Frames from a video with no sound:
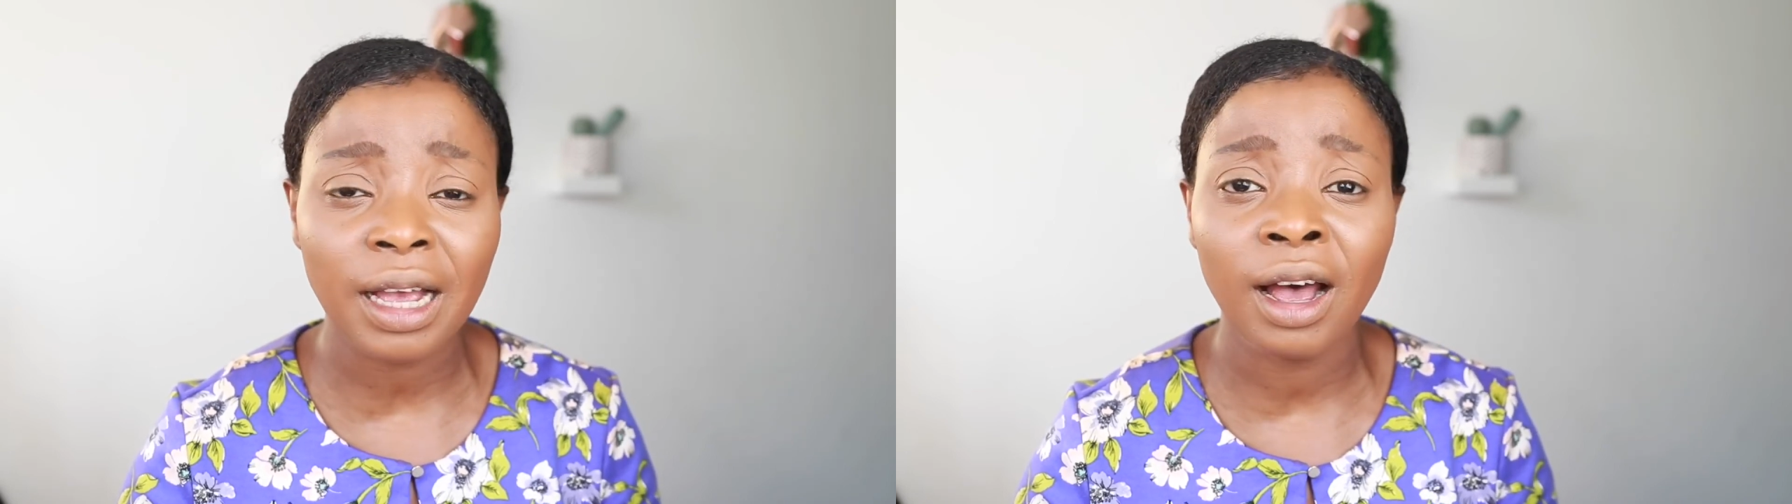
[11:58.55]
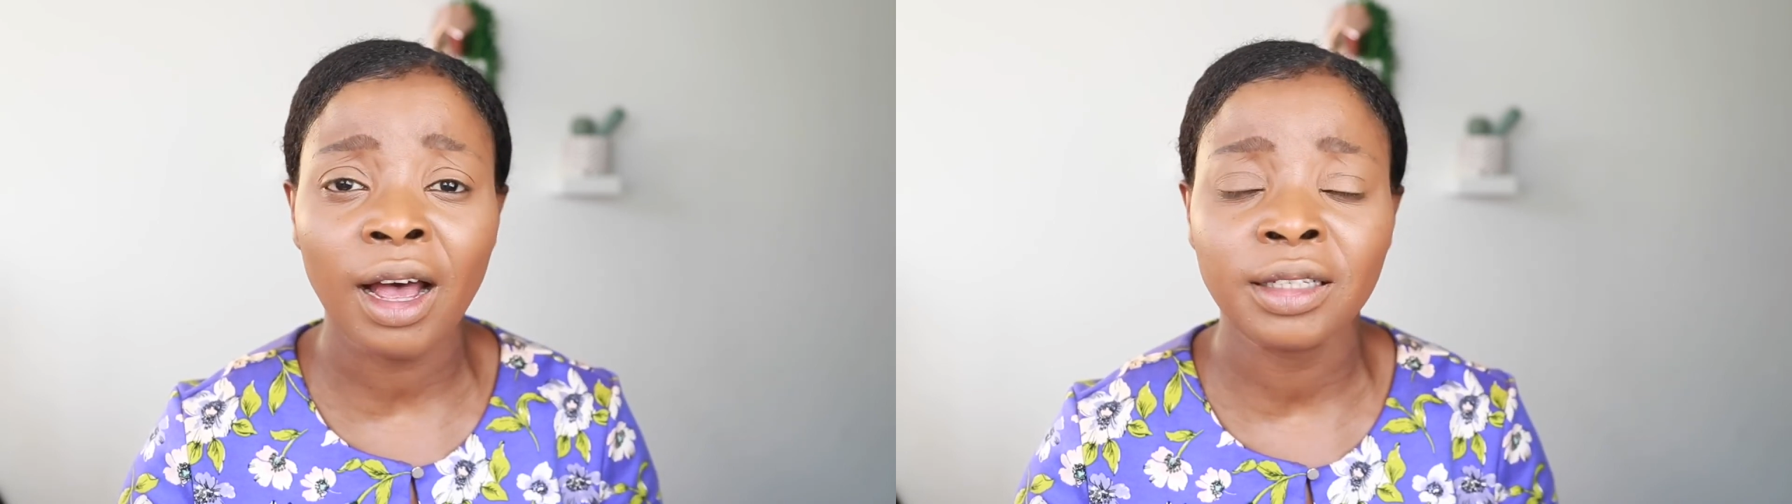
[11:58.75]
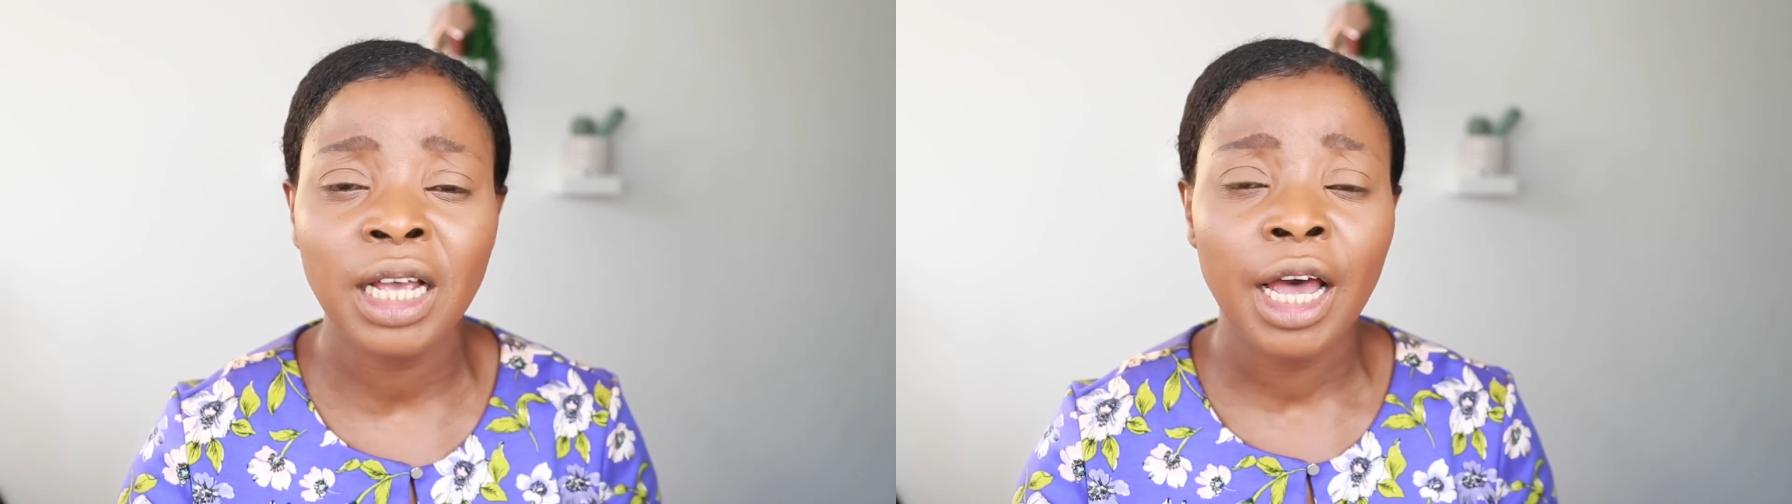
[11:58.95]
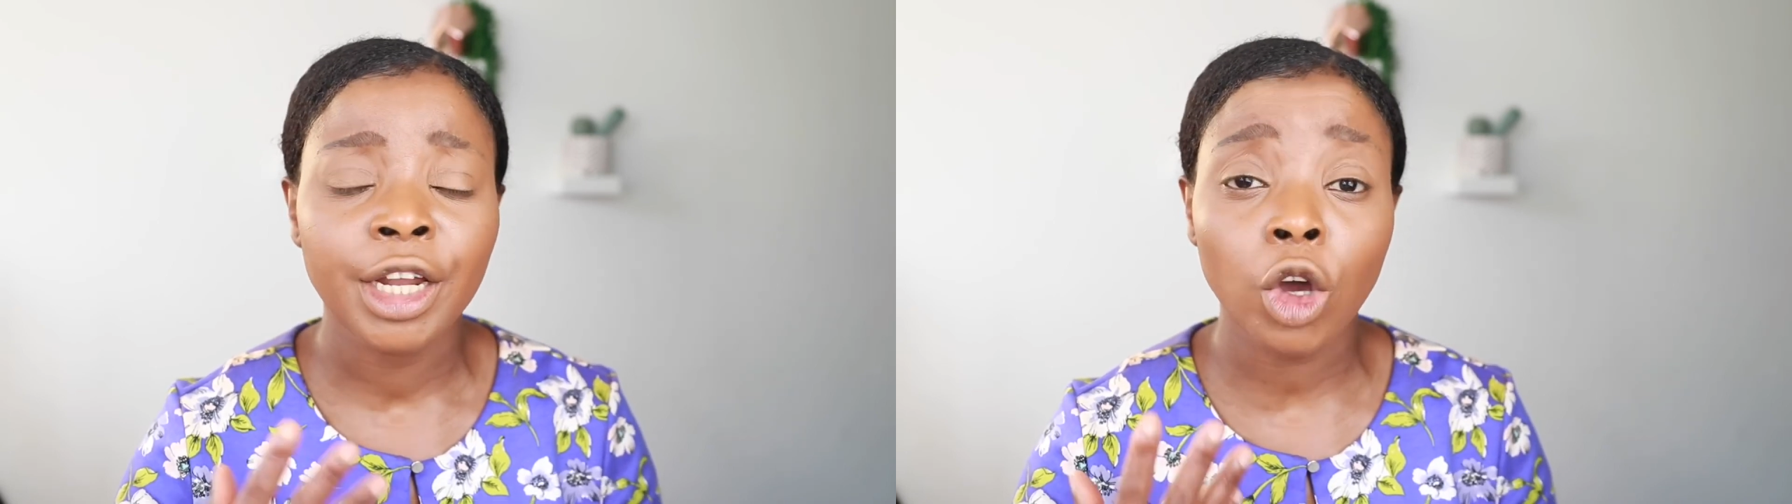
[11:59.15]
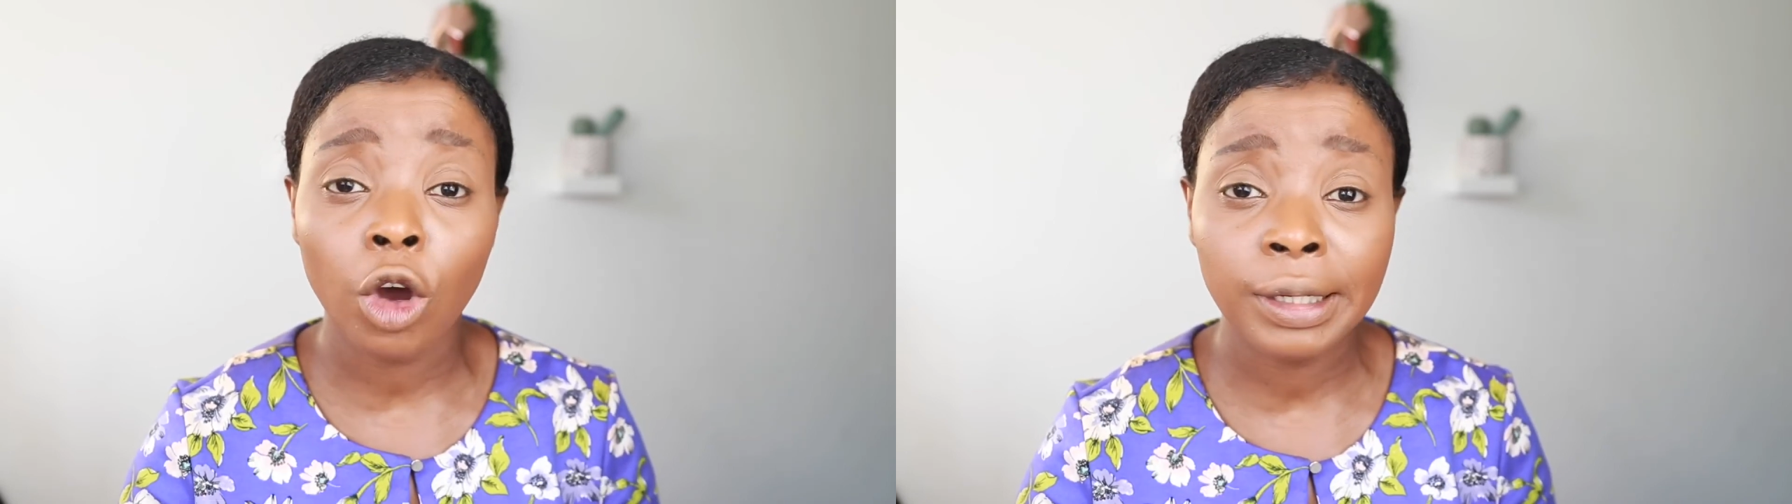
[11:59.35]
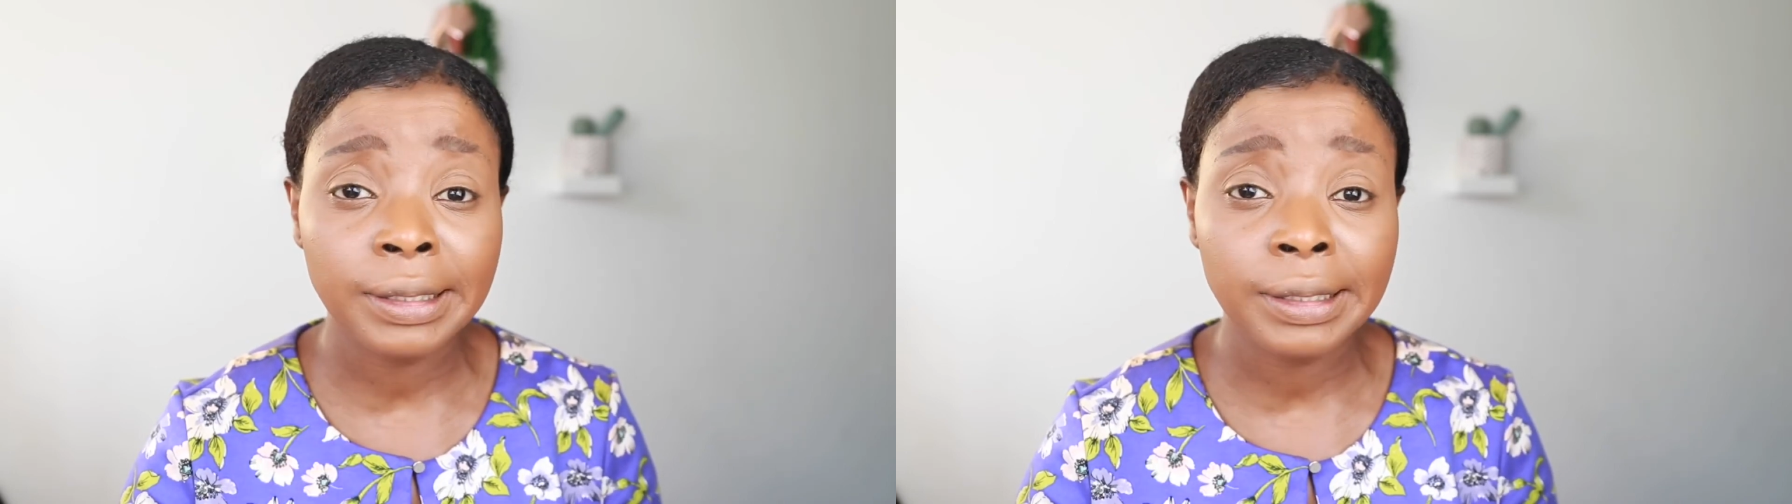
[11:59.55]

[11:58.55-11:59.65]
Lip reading: hours, the oils